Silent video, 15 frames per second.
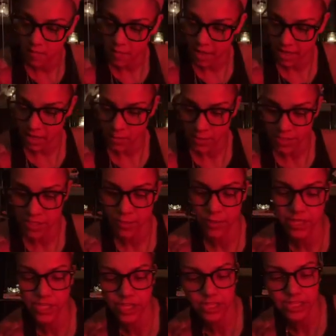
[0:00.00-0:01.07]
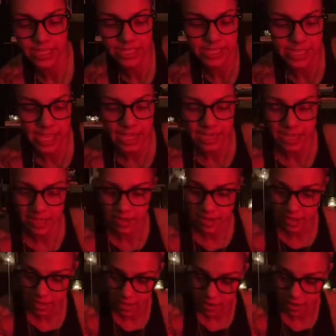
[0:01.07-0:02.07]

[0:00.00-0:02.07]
Money was originally intended